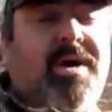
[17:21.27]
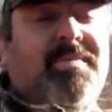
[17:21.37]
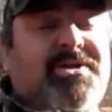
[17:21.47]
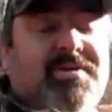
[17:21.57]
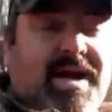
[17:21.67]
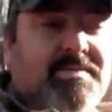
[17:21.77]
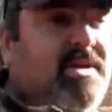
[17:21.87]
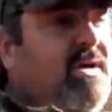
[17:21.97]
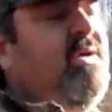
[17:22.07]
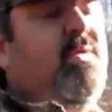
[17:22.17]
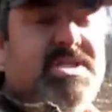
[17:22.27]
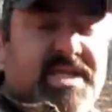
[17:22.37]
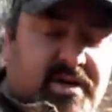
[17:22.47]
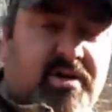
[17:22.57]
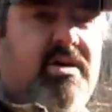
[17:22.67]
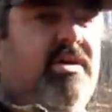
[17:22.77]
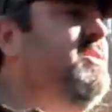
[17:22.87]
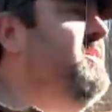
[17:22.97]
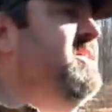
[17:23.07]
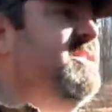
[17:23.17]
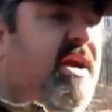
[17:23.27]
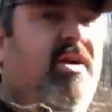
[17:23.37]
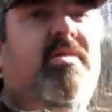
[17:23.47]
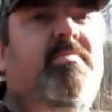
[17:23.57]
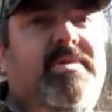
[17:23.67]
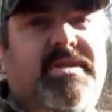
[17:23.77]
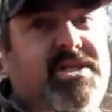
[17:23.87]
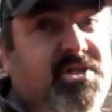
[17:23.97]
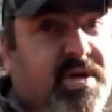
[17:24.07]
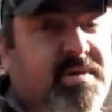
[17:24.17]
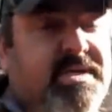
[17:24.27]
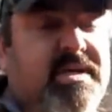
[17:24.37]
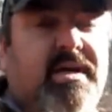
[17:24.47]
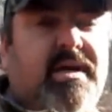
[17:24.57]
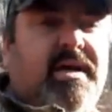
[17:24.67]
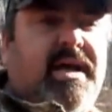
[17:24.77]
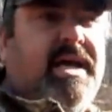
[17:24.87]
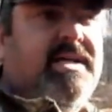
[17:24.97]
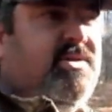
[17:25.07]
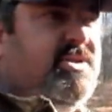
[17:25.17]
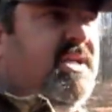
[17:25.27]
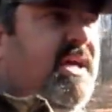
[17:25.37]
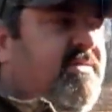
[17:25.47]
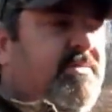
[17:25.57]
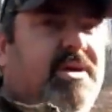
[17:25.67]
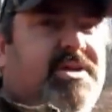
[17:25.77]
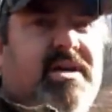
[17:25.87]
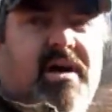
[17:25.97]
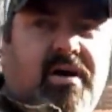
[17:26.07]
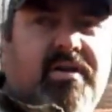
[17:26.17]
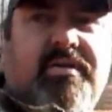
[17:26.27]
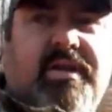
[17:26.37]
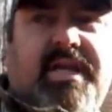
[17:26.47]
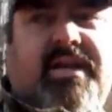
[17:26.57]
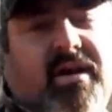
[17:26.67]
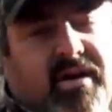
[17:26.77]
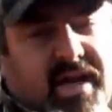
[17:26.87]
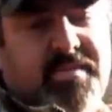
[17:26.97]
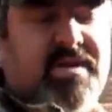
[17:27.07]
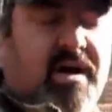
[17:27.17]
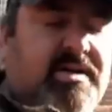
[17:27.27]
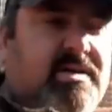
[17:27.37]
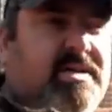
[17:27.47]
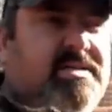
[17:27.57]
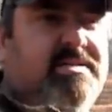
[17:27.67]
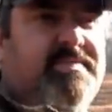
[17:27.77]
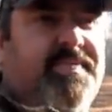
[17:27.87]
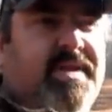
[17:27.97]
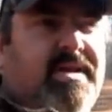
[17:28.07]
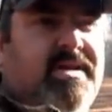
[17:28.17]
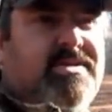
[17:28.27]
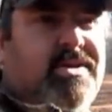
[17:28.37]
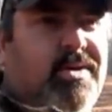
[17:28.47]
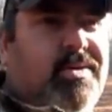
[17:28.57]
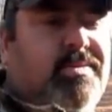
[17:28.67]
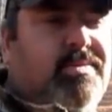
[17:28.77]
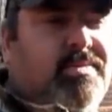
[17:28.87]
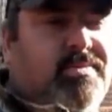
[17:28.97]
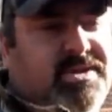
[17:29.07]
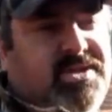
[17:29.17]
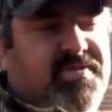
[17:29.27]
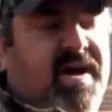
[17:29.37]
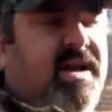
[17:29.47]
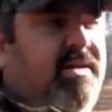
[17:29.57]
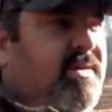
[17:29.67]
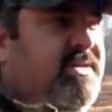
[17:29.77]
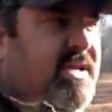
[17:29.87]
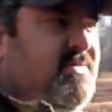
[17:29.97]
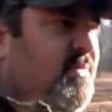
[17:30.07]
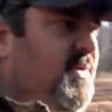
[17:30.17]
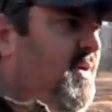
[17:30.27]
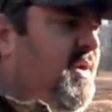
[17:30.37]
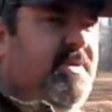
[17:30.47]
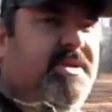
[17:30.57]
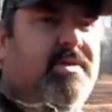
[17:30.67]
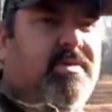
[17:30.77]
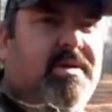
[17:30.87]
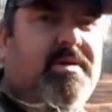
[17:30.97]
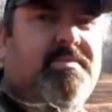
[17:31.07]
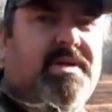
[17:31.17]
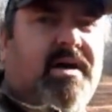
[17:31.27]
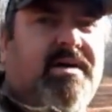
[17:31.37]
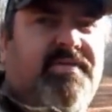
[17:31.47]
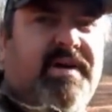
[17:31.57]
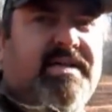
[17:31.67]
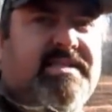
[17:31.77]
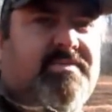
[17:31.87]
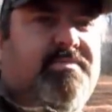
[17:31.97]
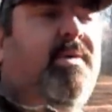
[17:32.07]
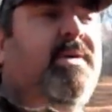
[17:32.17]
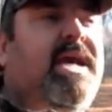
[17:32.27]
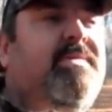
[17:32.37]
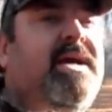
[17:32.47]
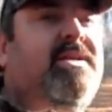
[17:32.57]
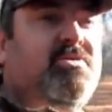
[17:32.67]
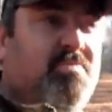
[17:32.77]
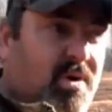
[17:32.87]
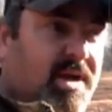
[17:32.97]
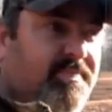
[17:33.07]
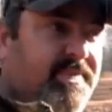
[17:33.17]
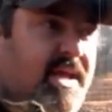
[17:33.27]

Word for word: one of my traps, which didn't hurt her. She just scared her. and She tripped, and so she left him there. She called, and the DNR came and talked to us, and so which is fine. That's what we want them to do. We want to come talk and figure out stuff. But we came back this morning,